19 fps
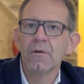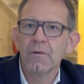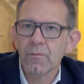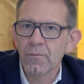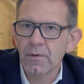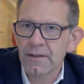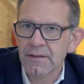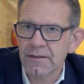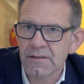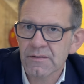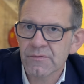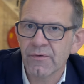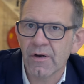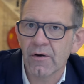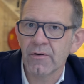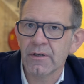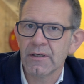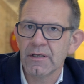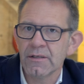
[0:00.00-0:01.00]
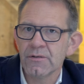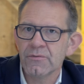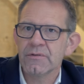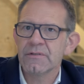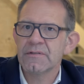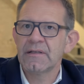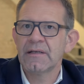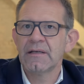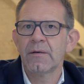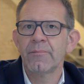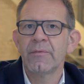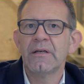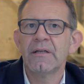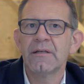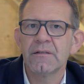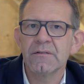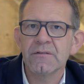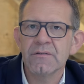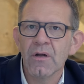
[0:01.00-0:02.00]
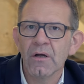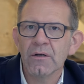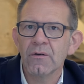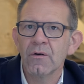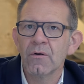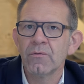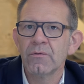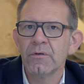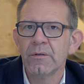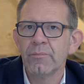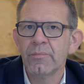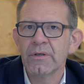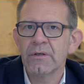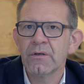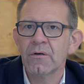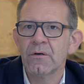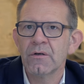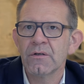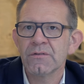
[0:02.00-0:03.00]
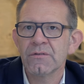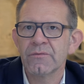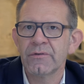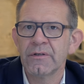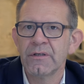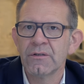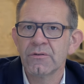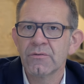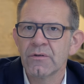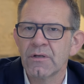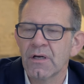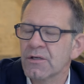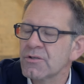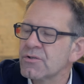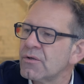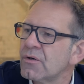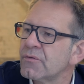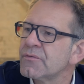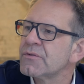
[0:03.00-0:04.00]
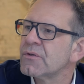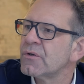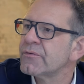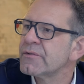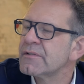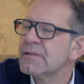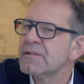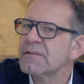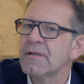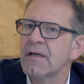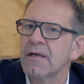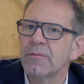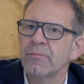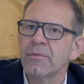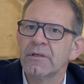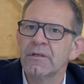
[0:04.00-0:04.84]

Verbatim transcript: Well, it is very interesting. I mean, it is not only because of the introduction of service design,